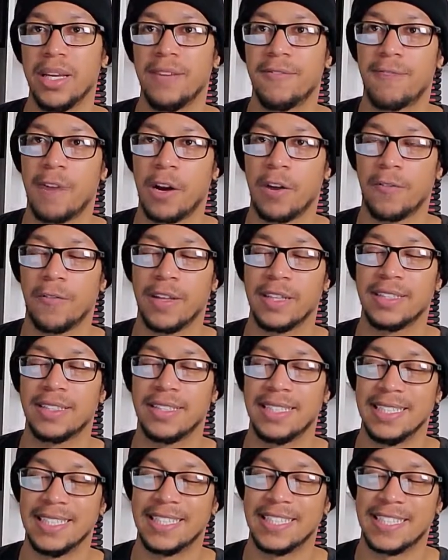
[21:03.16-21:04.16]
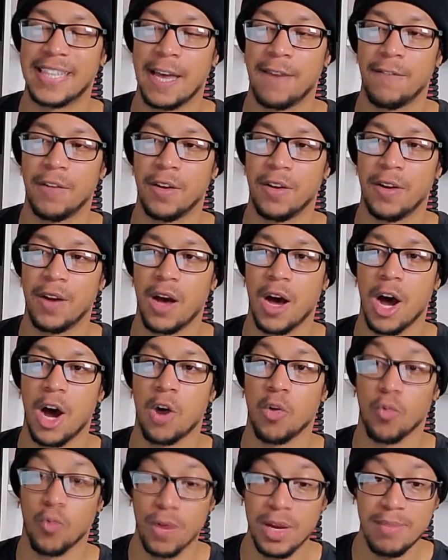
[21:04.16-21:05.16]
Final Fantasy VII
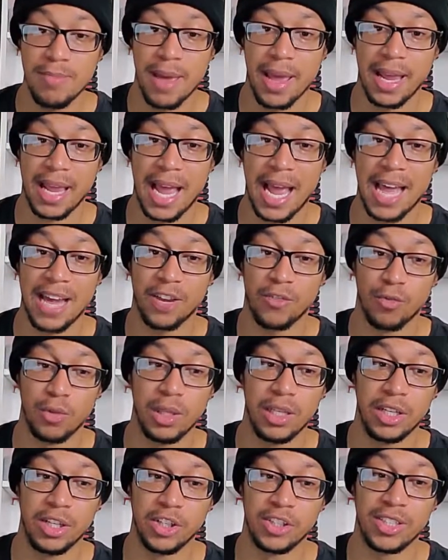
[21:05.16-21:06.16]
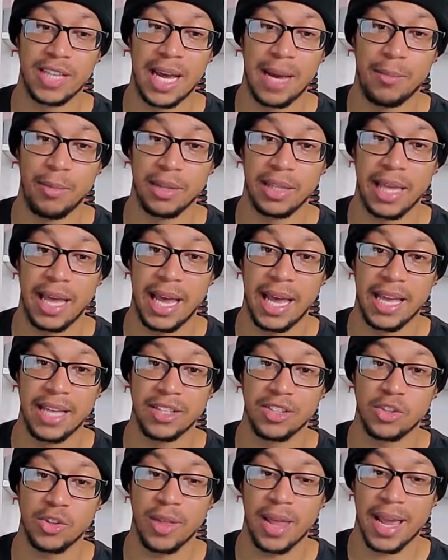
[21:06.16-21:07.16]
Remake, I had a really good time with that,
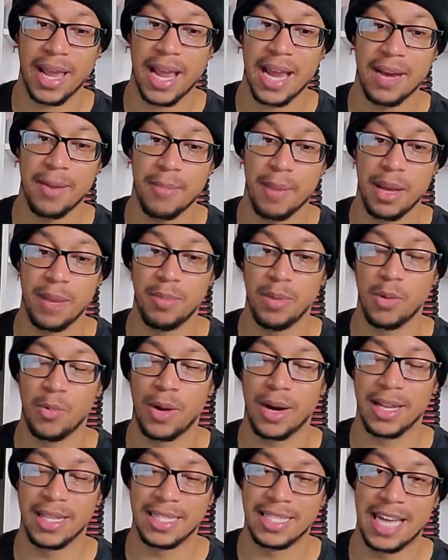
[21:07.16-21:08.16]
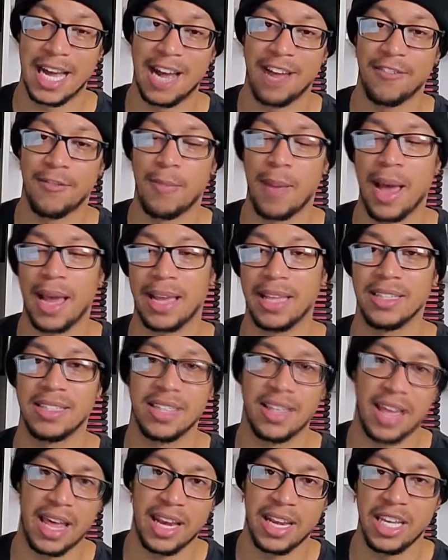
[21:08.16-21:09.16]
and so that kind of made me want to dive back into
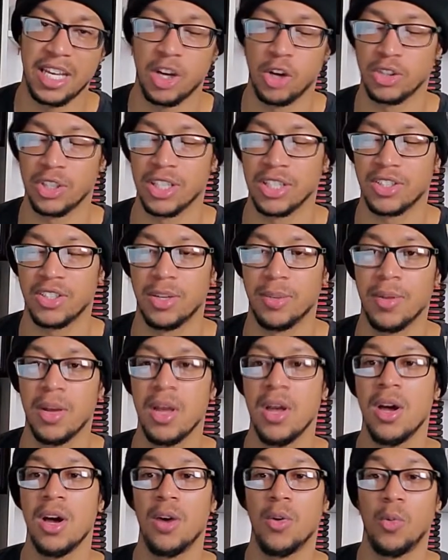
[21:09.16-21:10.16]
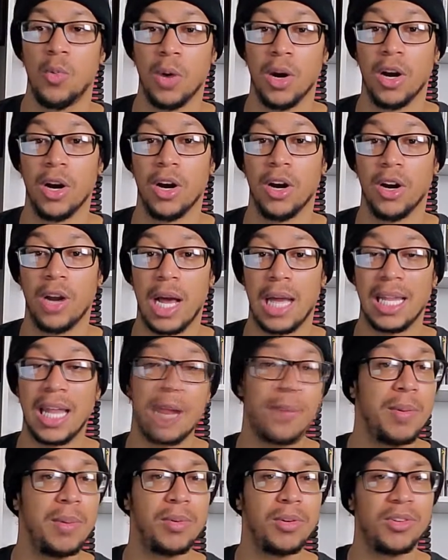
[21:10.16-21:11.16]
that ecosystem, where a lot
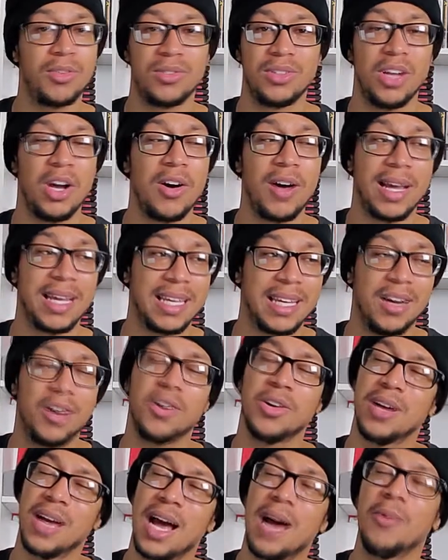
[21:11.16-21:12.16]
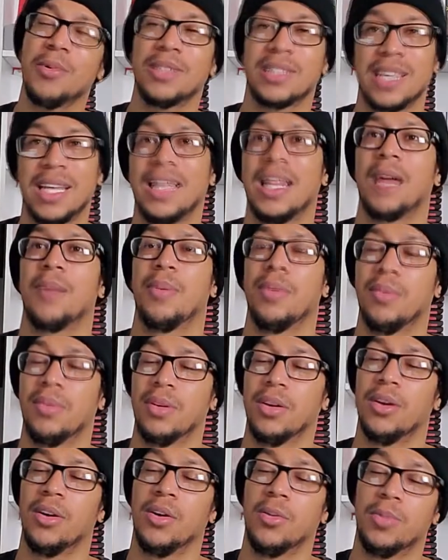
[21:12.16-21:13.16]
of people don't know, or I wouldn't say a lot of people
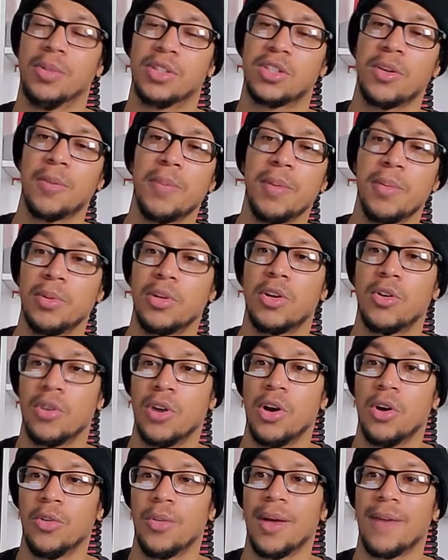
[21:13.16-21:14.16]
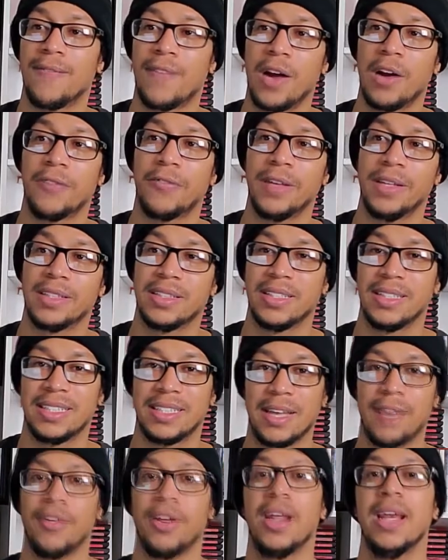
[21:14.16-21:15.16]
don't know, but some people don't know that Final Fantasy
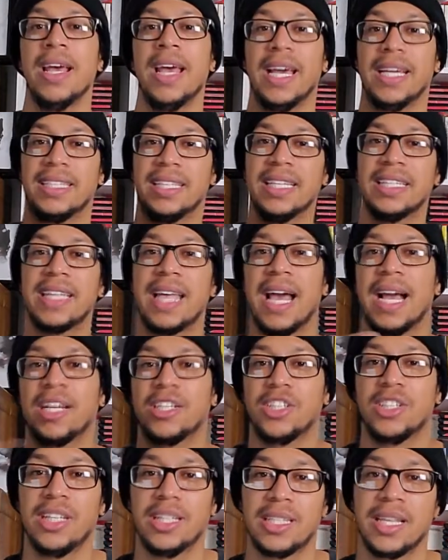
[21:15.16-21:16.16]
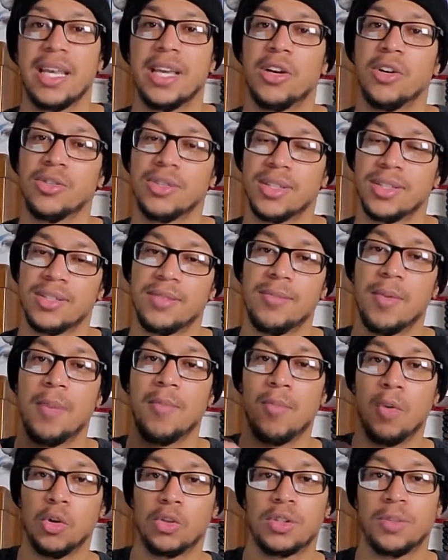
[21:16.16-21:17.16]
VII exists actually as an ecosystem of
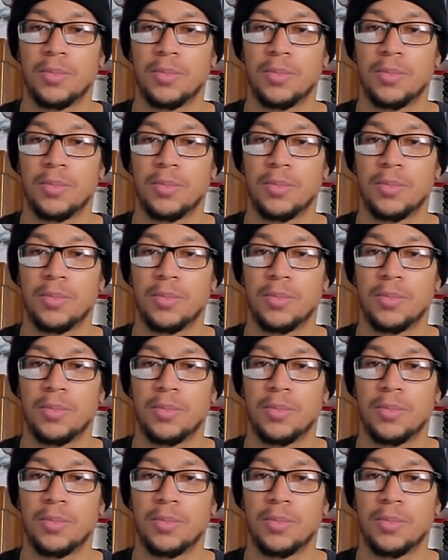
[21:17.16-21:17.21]
multiple